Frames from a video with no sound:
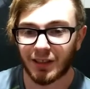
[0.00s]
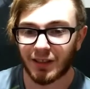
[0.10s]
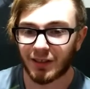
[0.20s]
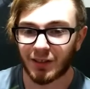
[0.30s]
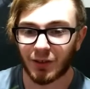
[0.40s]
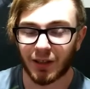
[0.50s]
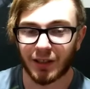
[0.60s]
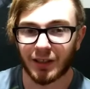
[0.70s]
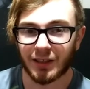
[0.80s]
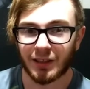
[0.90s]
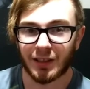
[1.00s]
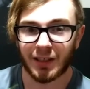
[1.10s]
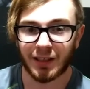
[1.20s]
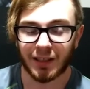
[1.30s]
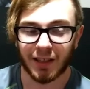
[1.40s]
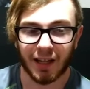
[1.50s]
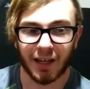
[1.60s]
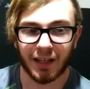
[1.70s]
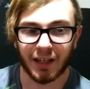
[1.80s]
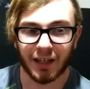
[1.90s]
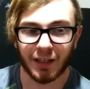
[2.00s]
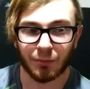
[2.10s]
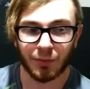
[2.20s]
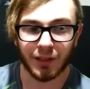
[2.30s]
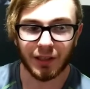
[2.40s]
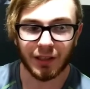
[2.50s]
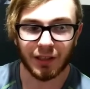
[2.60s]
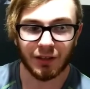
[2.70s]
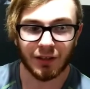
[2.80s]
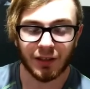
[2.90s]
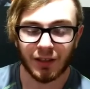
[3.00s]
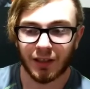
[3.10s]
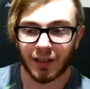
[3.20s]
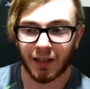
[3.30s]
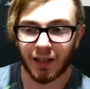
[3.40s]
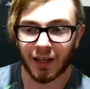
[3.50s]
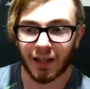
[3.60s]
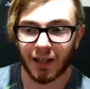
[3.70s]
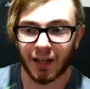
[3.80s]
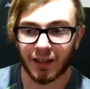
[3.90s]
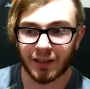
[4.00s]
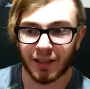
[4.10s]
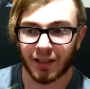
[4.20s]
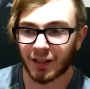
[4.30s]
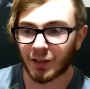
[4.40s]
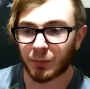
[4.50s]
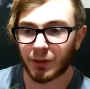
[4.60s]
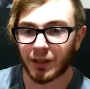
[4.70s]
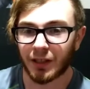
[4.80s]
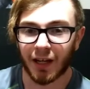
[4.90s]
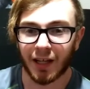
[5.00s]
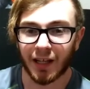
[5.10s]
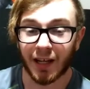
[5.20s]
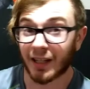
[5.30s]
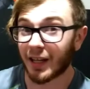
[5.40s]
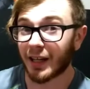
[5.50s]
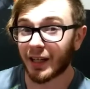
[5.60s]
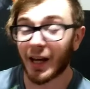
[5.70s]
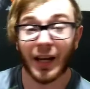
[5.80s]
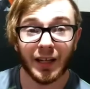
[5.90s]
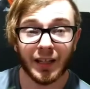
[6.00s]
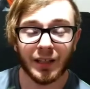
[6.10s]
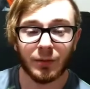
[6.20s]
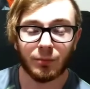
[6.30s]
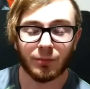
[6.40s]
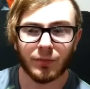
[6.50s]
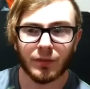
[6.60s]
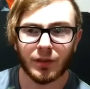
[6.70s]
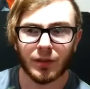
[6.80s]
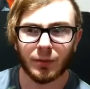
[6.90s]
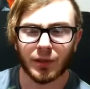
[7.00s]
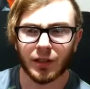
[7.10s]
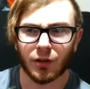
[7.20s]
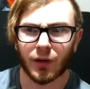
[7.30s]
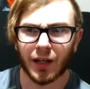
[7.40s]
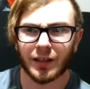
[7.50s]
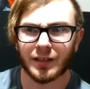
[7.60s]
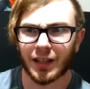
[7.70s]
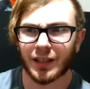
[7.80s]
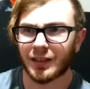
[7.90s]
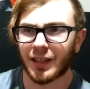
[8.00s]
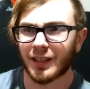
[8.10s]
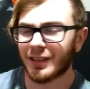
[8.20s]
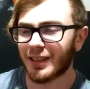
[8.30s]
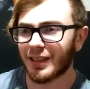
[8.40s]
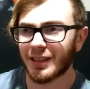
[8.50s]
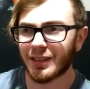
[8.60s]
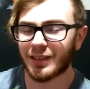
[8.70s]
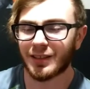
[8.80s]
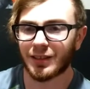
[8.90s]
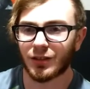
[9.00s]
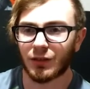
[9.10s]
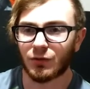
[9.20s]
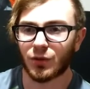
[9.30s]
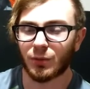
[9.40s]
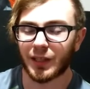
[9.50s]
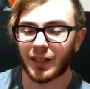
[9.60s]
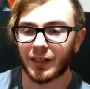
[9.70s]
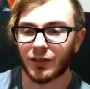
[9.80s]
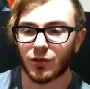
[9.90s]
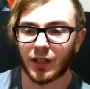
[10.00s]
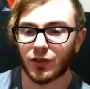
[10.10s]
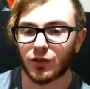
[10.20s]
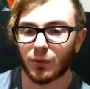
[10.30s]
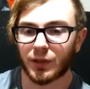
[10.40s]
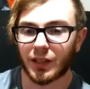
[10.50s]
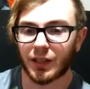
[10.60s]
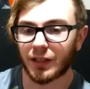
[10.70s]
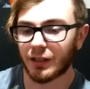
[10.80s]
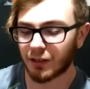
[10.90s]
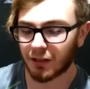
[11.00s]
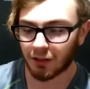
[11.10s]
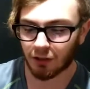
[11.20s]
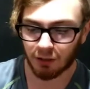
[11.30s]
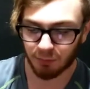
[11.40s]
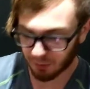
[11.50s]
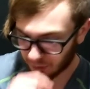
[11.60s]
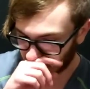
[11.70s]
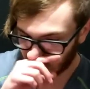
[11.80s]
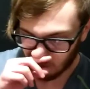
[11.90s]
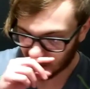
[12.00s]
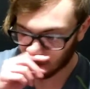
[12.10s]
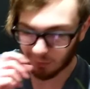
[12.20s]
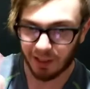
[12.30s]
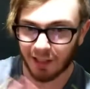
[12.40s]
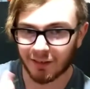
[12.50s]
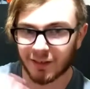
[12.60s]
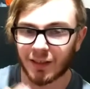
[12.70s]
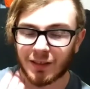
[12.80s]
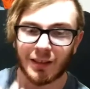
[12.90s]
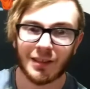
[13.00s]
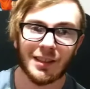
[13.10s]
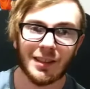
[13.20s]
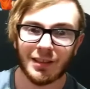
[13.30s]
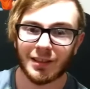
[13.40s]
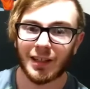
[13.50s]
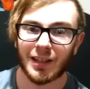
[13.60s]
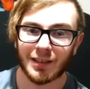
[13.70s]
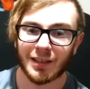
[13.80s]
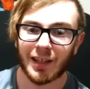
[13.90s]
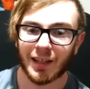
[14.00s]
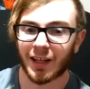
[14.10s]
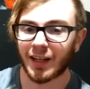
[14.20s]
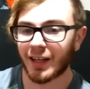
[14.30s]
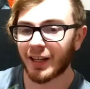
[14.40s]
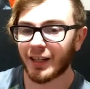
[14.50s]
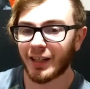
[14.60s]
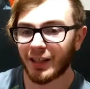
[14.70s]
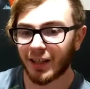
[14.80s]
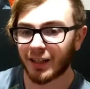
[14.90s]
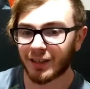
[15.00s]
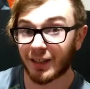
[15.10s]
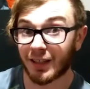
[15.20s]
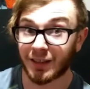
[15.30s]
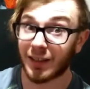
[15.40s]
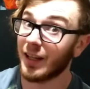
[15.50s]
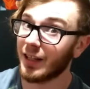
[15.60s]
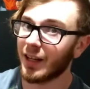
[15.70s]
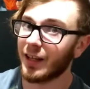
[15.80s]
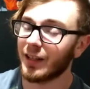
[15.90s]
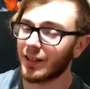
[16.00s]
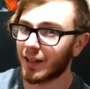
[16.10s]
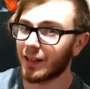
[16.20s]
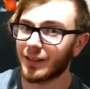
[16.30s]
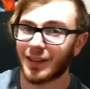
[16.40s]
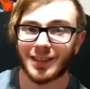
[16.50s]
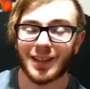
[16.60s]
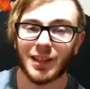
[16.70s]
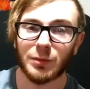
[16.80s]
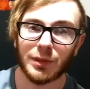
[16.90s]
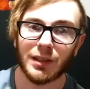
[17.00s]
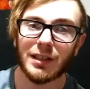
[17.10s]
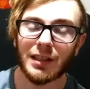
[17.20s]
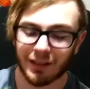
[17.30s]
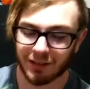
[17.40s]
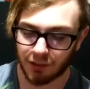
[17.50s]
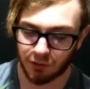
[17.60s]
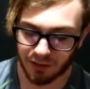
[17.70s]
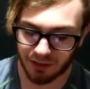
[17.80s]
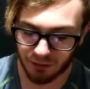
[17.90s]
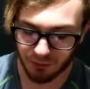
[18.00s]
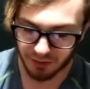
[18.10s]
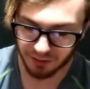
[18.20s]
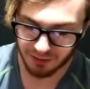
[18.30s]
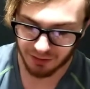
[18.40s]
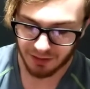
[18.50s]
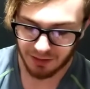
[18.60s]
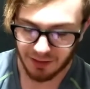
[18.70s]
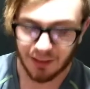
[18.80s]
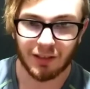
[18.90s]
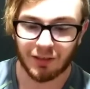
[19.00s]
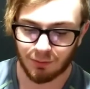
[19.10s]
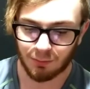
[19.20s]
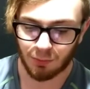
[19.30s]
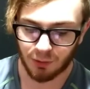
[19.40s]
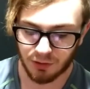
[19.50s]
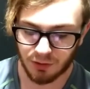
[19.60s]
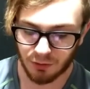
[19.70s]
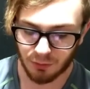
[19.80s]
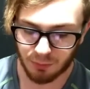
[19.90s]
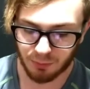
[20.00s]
So like hitting like A, A, B, A, X, X, B, A, A, A, A. X, X, X, X, because you have to start with X. You can't start with an A in a combo. So it'd be like X, X, X, X, X, A, A, A, X, X, A, A, X, X, A, B, etc., etc. It's pretty dope.